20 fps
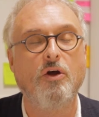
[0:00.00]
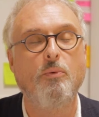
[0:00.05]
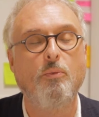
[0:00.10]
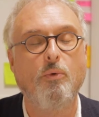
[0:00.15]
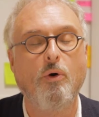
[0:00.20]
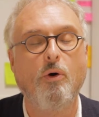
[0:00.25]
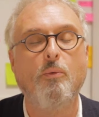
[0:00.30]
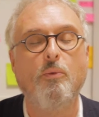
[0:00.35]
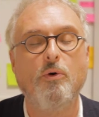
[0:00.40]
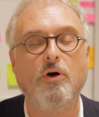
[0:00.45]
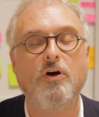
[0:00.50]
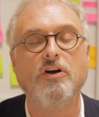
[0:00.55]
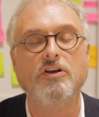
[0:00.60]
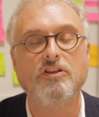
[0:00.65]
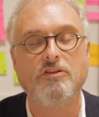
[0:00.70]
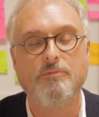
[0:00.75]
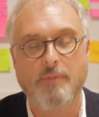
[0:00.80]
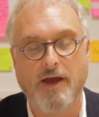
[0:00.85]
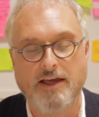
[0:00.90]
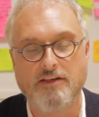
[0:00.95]
what works
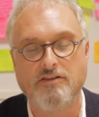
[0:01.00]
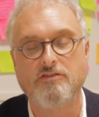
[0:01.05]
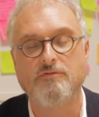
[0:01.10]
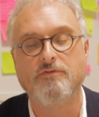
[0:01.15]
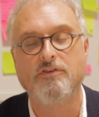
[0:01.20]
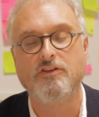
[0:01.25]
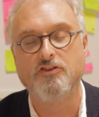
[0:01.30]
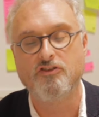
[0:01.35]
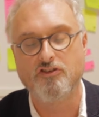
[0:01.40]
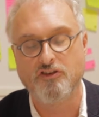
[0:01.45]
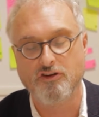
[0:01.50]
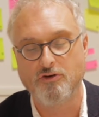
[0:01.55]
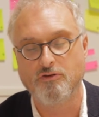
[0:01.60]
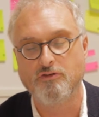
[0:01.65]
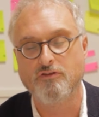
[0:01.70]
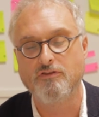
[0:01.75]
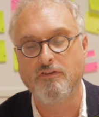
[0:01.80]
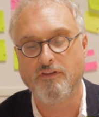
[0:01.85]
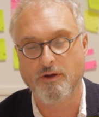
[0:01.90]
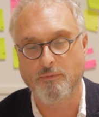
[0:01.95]
best for the
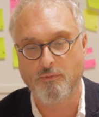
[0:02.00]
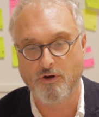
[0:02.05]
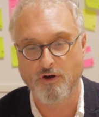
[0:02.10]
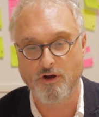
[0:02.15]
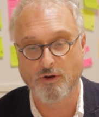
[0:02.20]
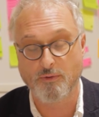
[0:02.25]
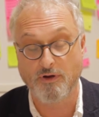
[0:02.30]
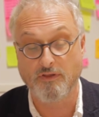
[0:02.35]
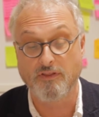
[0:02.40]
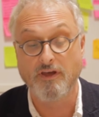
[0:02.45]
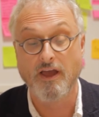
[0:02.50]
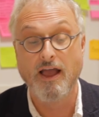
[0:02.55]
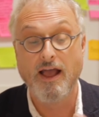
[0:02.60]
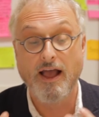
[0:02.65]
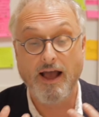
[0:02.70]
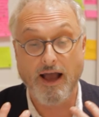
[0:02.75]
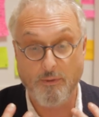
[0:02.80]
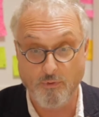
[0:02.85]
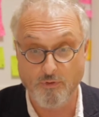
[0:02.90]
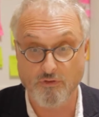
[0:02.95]
children that they work with
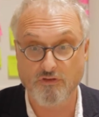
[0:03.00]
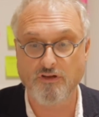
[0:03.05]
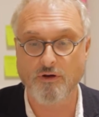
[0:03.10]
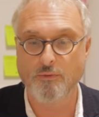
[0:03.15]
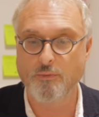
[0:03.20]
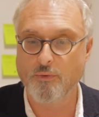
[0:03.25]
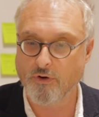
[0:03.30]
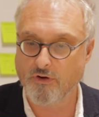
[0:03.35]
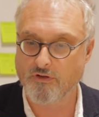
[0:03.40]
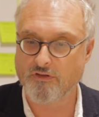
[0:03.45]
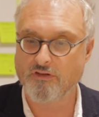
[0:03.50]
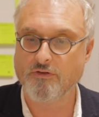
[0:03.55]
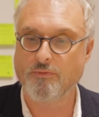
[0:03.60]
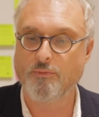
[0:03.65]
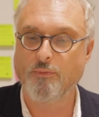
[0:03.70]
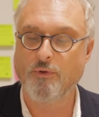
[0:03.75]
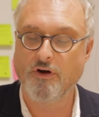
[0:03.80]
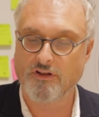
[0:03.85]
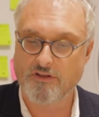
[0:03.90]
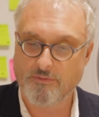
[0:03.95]
and also what
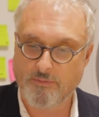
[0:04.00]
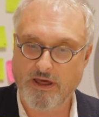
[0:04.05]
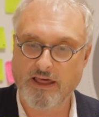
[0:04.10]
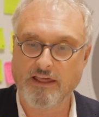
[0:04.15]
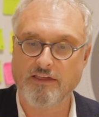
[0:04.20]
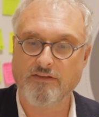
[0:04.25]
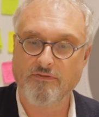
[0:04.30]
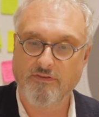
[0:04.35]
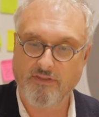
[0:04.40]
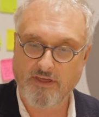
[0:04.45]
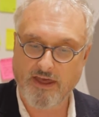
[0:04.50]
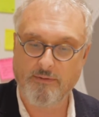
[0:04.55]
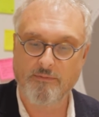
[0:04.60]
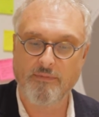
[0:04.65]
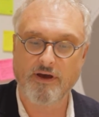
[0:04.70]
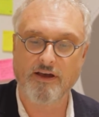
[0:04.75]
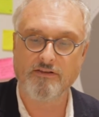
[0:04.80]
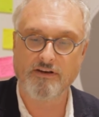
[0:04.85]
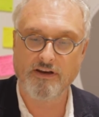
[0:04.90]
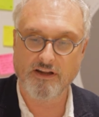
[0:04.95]
works best for them
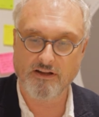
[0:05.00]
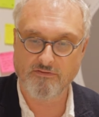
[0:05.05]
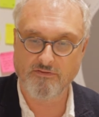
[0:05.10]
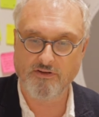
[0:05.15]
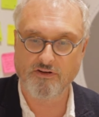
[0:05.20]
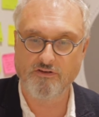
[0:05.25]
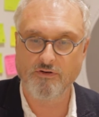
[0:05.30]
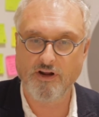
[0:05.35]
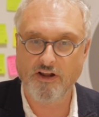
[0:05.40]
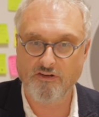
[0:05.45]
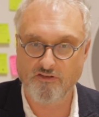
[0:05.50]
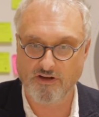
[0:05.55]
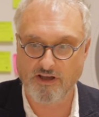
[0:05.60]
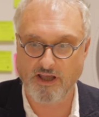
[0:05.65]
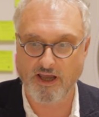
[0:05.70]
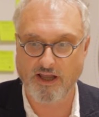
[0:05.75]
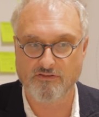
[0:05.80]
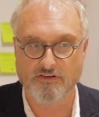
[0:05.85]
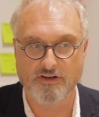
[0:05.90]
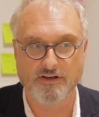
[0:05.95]
as an individual
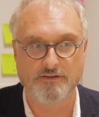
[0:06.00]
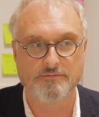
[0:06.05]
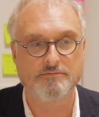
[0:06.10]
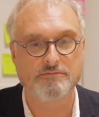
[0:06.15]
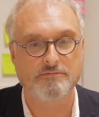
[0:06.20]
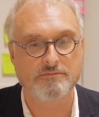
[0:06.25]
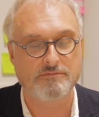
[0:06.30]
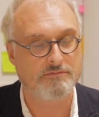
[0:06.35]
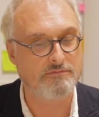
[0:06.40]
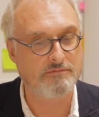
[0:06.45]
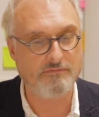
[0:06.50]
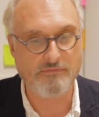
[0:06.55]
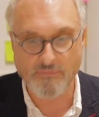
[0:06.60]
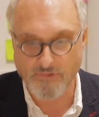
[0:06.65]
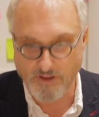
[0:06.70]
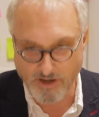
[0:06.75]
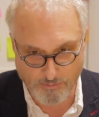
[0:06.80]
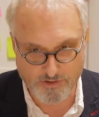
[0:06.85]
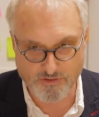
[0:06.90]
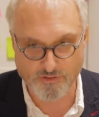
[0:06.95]
educator. You
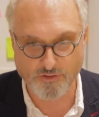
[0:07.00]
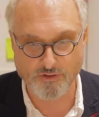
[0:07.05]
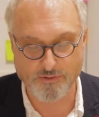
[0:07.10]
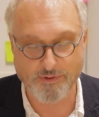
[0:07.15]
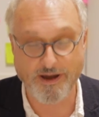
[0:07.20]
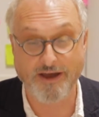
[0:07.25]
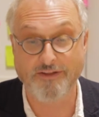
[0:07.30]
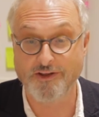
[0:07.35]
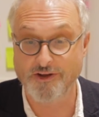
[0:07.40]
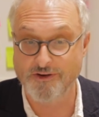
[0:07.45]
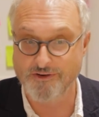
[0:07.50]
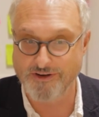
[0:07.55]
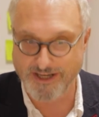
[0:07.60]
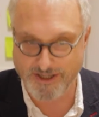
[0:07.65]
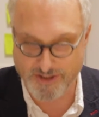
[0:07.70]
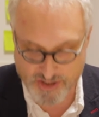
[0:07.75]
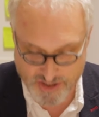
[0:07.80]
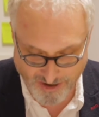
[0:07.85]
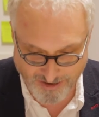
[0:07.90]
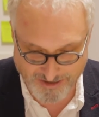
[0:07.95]
know, we talk about the
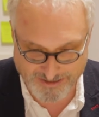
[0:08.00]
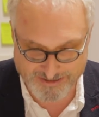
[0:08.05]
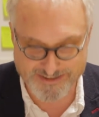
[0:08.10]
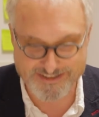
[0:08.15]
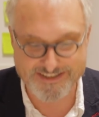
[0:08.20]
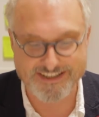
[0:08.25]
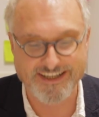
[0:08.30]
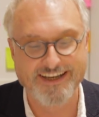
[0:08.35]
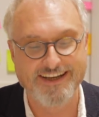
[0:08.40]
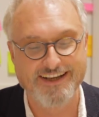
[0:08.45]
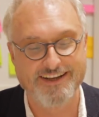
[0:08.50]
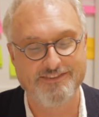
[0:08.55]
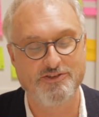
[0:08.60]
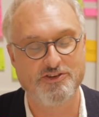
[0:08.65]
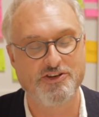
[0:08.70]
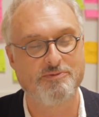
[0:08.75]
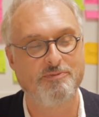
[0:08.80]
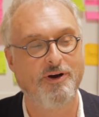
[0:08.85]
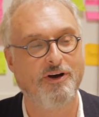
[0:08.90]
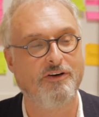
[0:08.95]
unique child, which
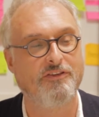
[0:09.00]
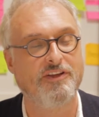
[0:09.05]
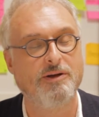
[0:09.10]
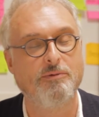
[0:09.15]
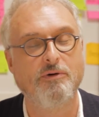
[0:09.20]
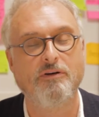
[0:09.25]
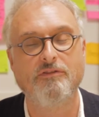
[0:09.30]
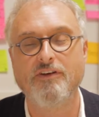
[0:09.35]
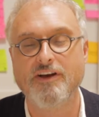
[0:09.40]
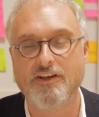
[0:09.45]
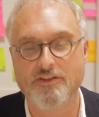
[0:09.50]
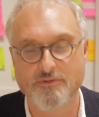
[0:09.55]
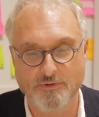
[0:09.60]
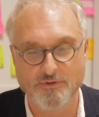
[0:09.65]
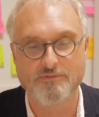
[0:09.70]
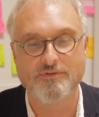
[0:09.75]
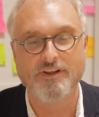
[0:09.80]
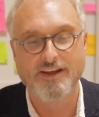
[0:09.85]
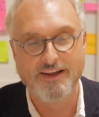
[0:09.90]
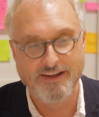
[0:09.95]
is part of the EYFS.
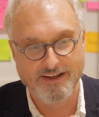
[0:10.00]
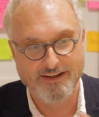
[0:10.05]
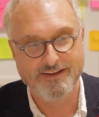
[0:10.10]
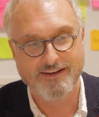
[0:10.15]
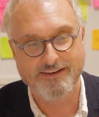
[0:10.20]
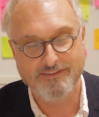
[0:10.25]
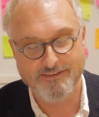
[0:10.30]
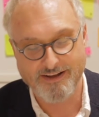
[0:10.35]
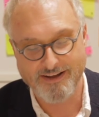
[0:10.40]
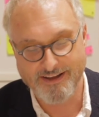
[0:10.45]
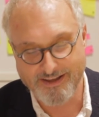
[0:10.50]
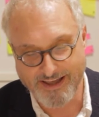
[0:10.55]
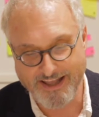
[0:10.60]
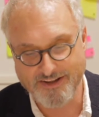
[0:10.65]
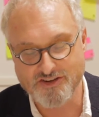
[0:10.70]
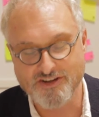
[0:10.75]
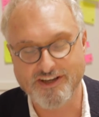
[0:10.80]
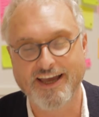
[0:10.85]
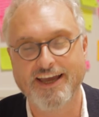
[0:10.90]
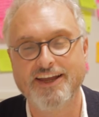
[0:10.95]
Well,
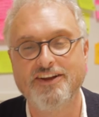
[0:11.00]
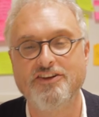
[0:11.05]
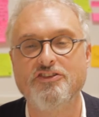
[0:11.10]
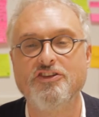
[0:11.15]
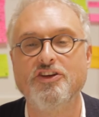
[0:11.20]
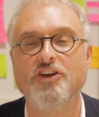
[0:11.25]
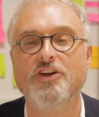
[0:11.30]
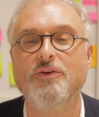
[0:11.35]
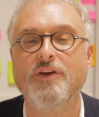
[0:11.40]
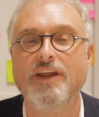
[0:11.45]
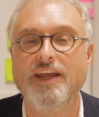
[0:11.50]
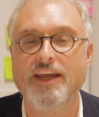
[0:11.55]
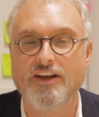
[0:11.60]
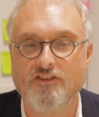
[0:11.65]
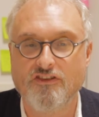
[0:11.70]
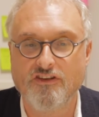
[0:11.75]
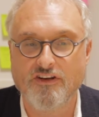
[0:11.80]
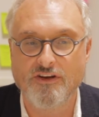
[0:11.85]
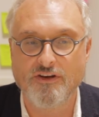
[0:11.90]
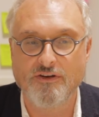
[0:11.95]
educators are unique
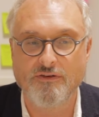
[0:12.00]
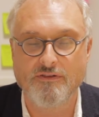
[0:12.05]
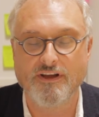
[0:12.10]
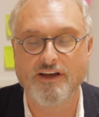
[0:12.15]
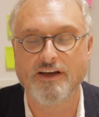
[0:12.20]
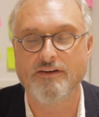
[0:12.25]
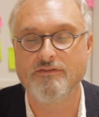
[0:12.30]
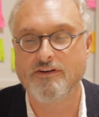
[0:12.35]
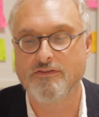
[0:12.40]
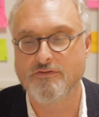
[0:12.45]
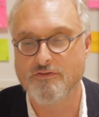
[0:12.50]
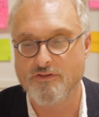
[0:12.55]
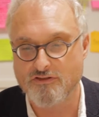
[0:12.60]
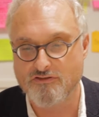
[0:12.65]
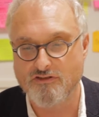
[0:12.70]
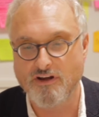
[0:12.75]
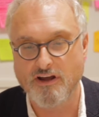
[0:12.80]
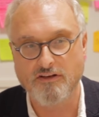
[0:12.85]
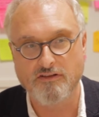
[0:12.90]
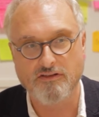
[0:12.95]
too. They have different
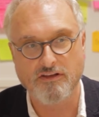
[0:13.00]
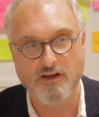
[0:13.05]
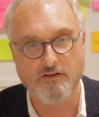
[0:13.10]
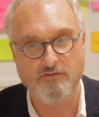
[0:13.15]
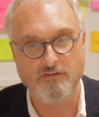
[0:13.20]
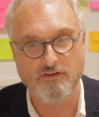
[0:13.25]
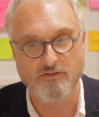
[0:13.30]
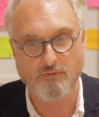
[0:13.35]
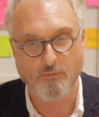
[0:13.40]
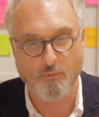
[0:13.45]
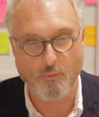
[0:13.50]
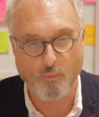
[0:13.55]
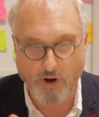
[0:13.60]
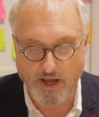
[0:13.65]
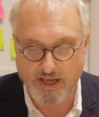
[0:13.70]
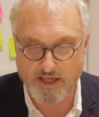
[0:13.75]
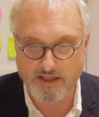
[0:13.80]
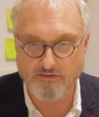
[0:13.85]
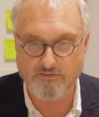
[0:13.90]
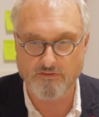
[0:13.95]
strengths, they have different
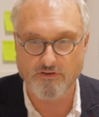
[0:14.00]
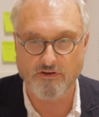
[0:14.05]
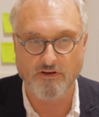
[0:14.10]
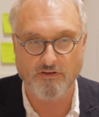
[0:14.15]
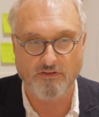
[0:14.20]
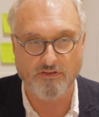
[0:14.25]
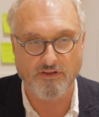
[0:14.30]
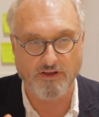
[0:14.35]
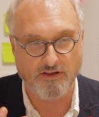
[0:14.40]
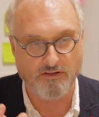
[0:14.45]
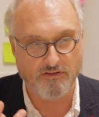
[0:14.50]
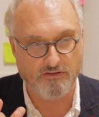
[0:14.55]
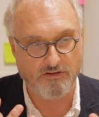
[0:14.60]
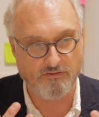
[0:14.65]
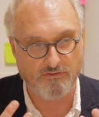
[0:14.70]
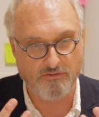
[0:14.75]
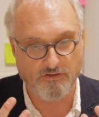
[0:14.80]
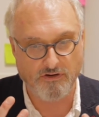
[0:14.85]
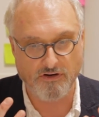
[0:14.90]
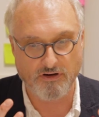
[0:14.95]
ways of doing things,
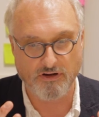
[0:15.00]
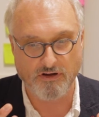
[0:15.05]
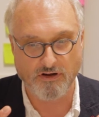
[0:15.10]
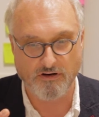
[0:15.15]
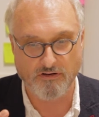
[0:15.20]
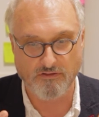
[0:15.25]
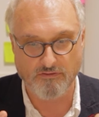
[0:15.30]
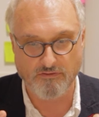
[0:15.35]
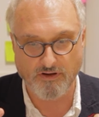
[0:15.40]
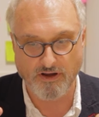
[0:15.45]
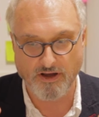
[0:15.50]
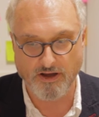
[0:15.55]
different kind of